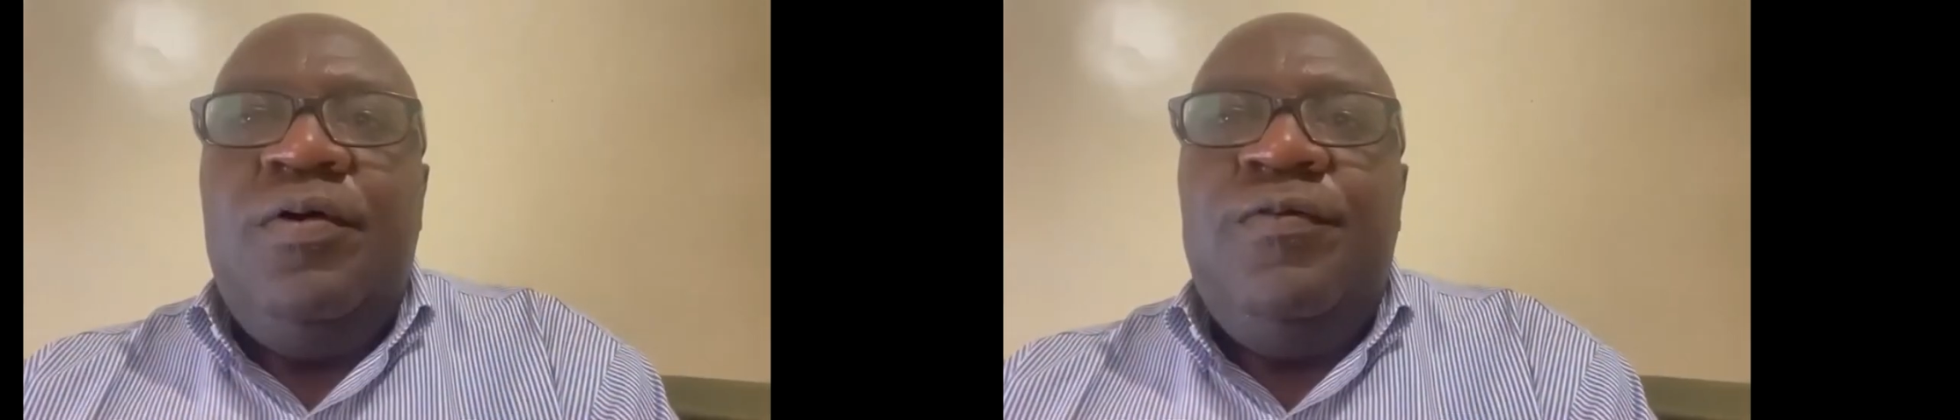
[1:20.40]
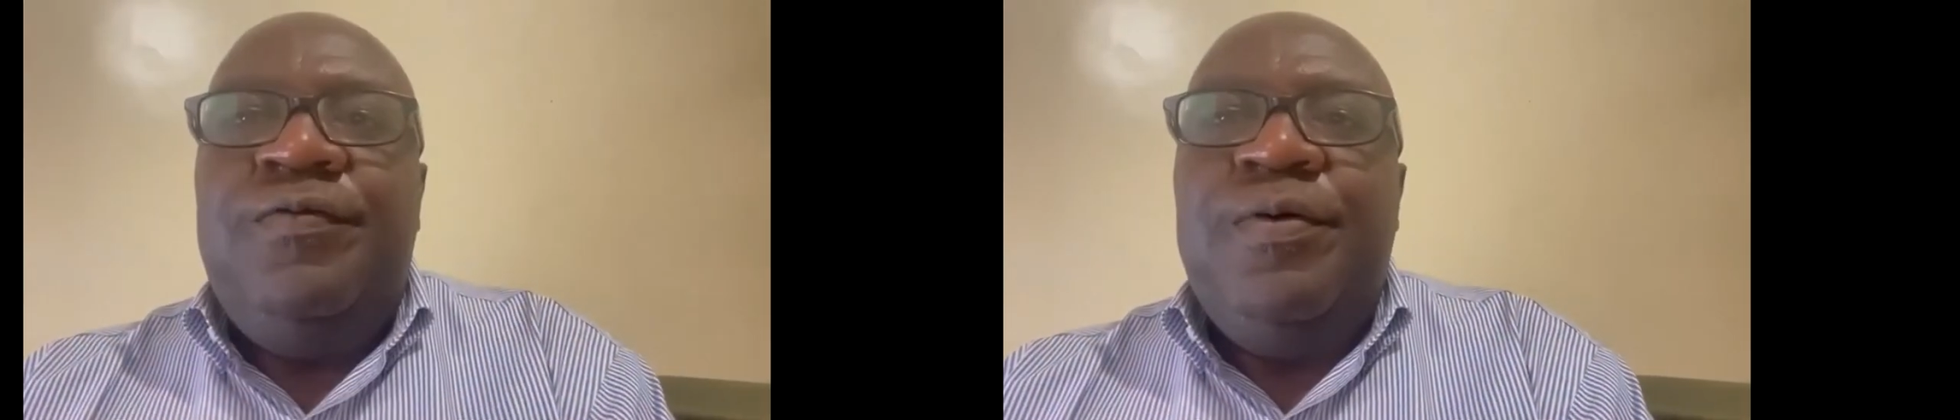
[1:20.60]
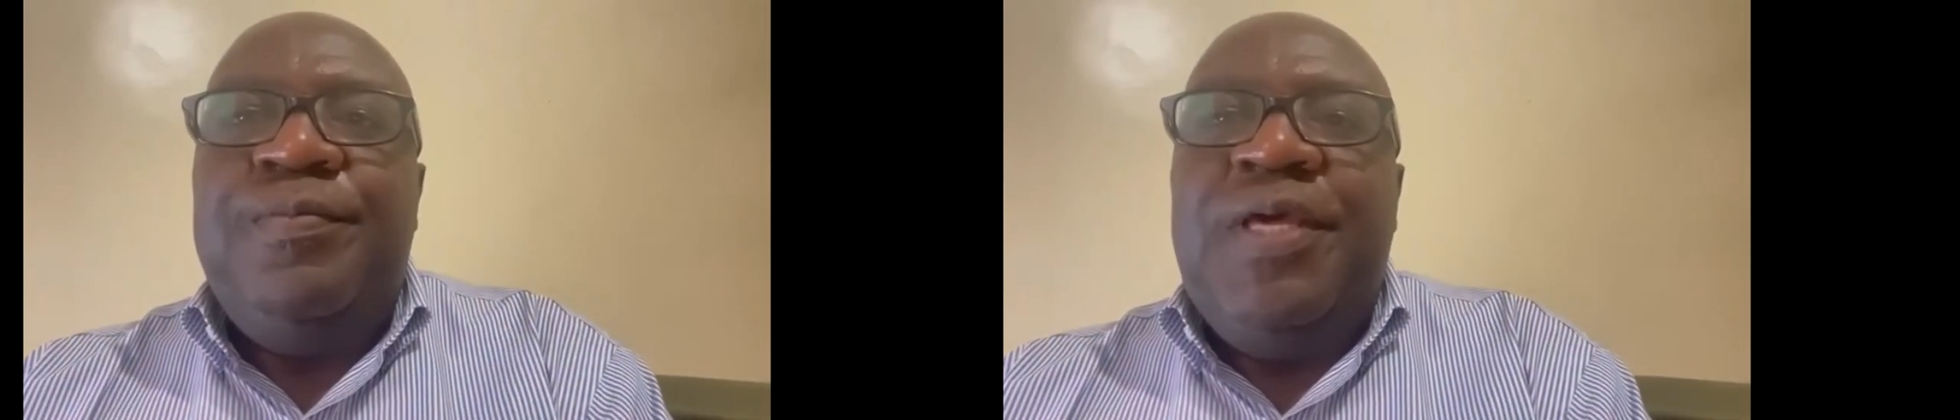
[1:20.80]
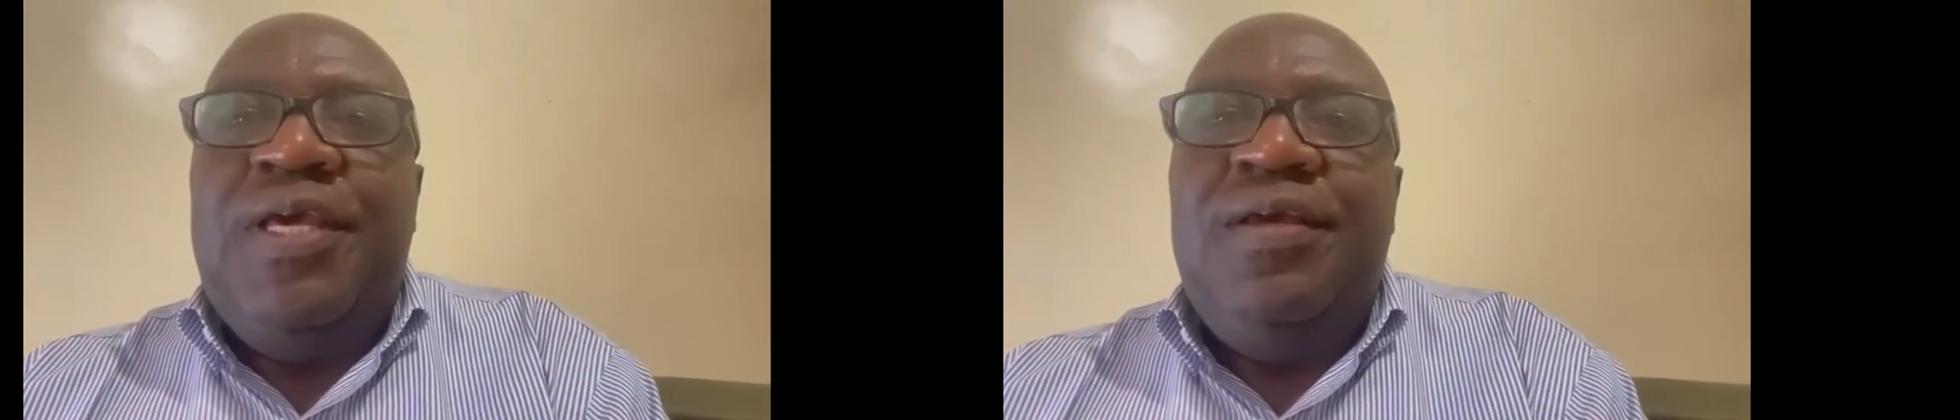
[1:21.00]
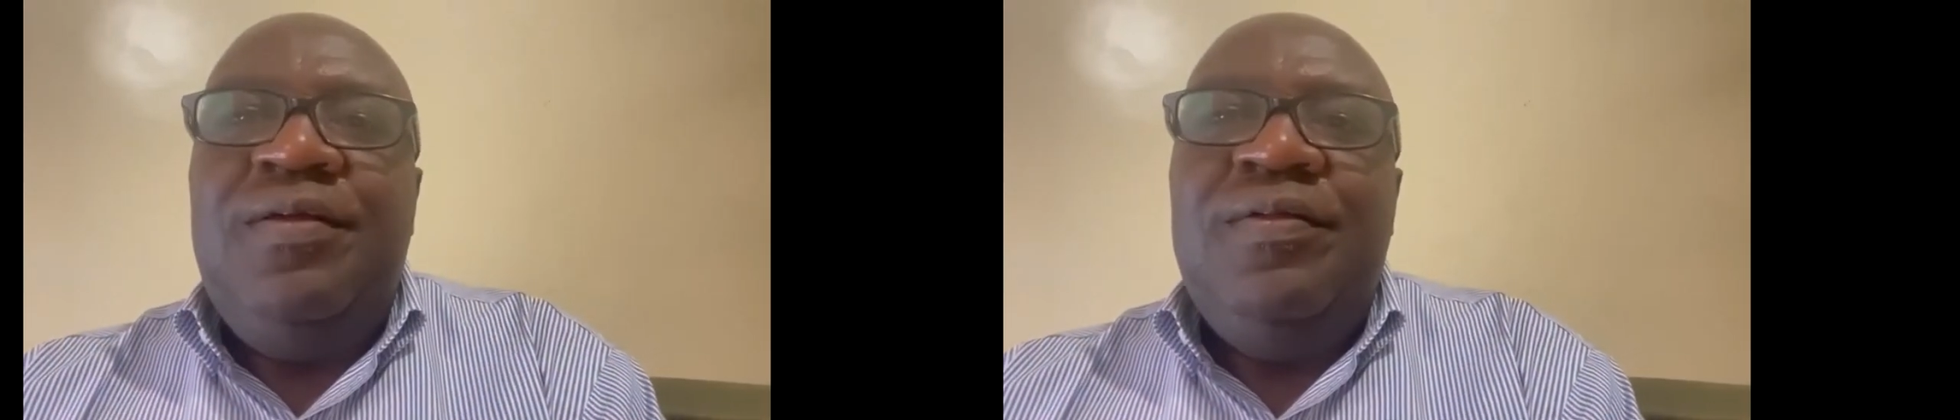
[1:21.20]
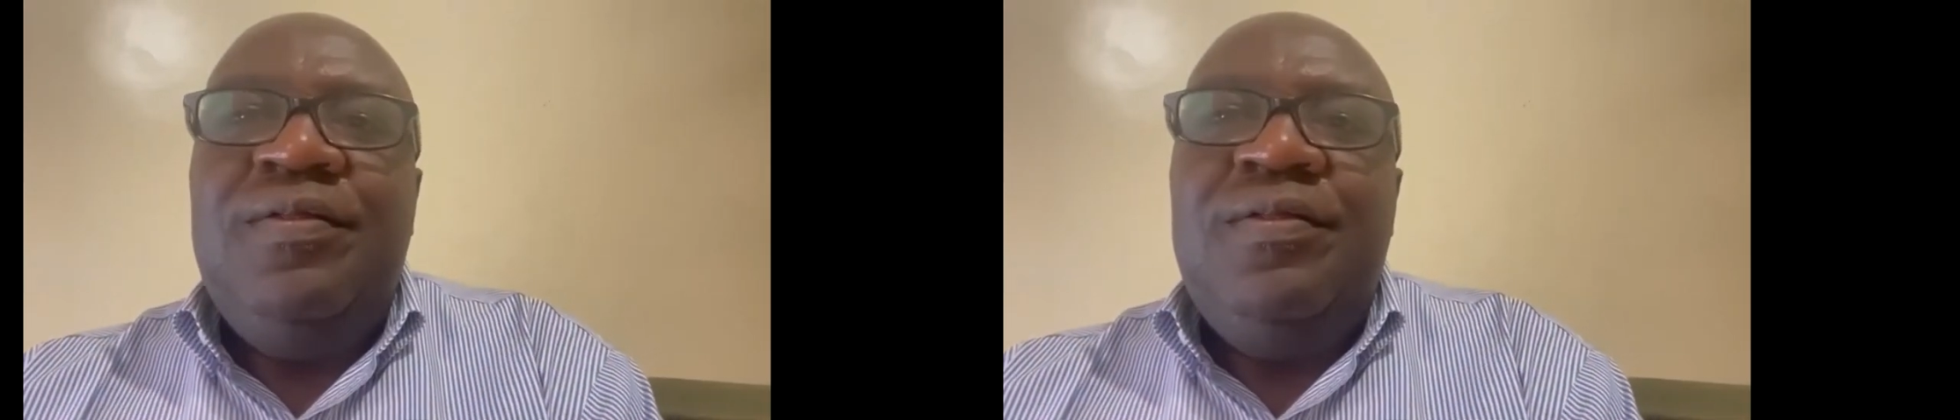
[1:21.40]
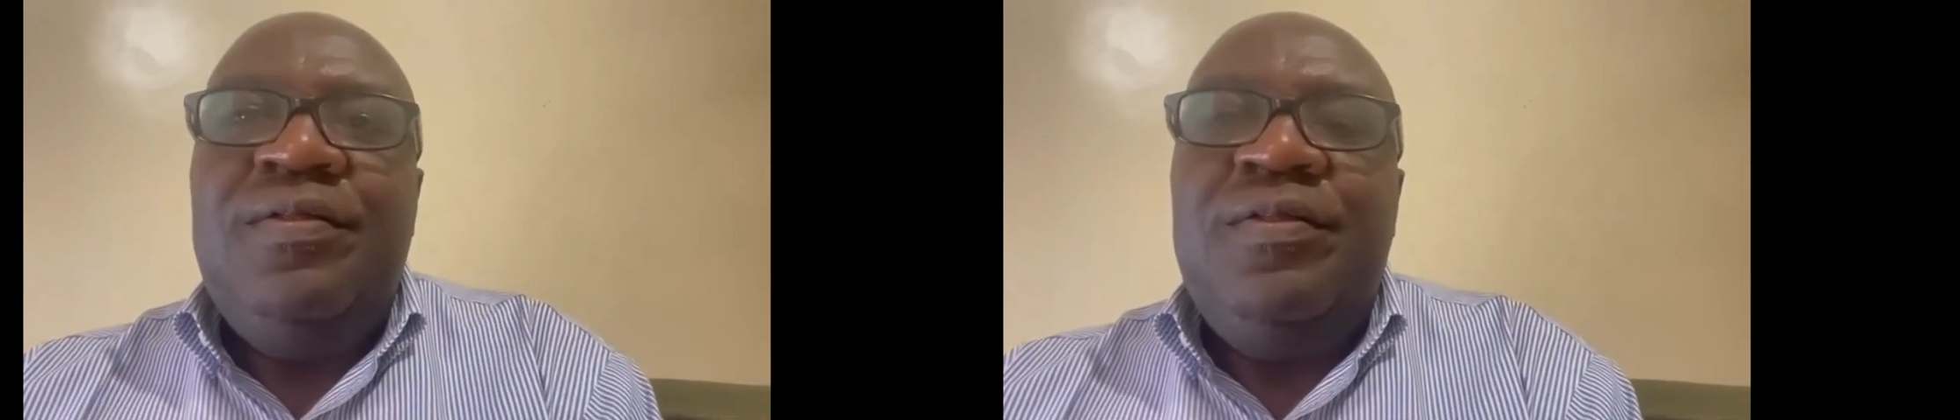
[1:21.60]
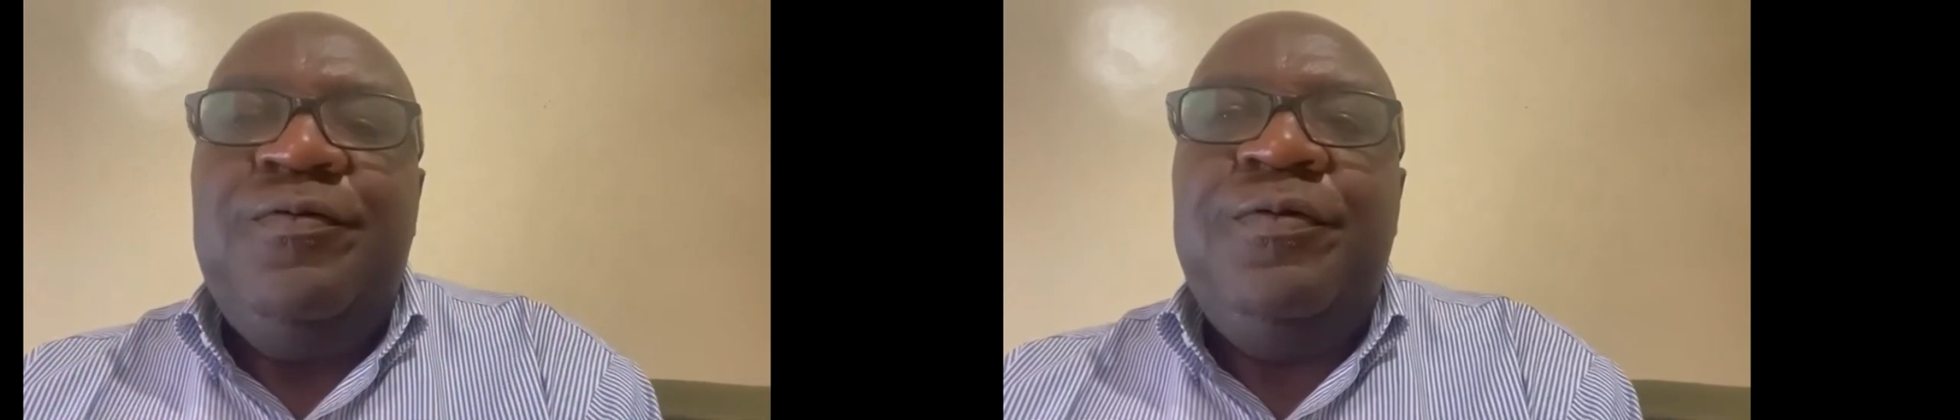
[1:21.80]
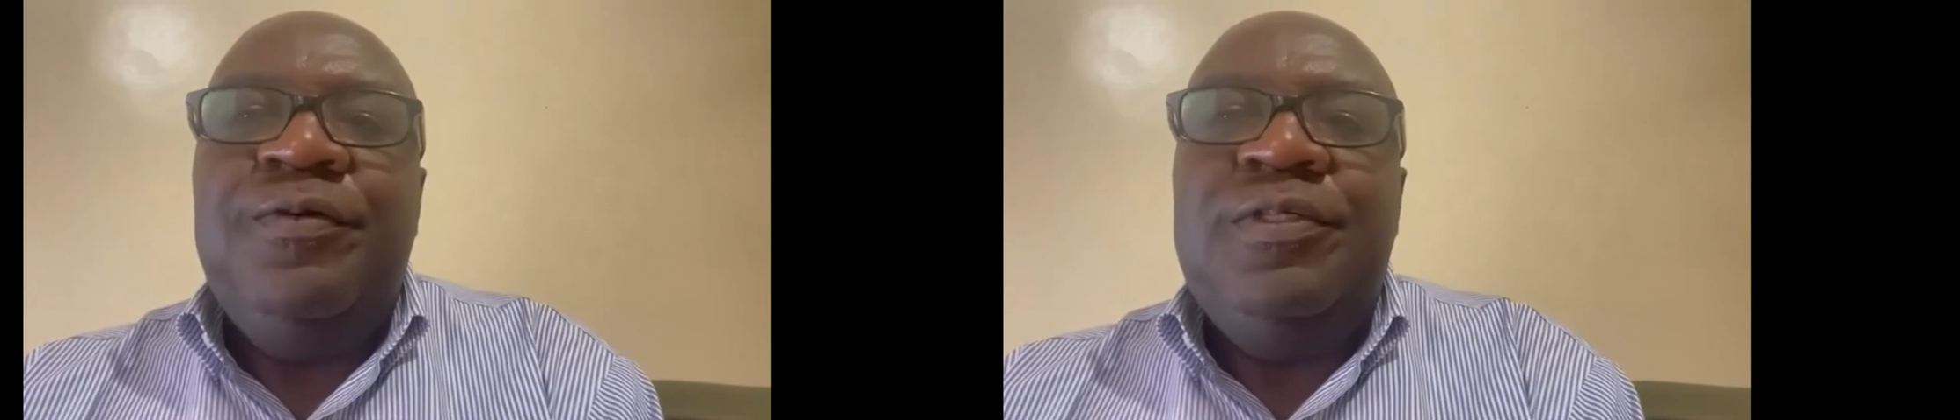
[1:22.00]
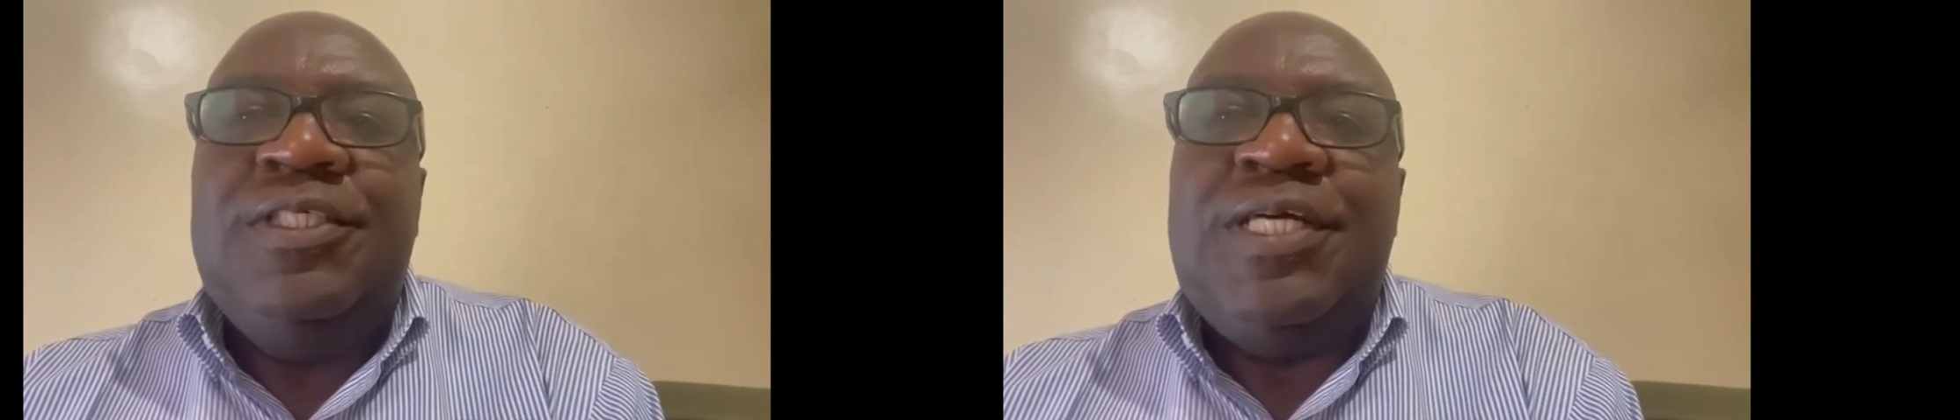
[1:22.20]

For me, food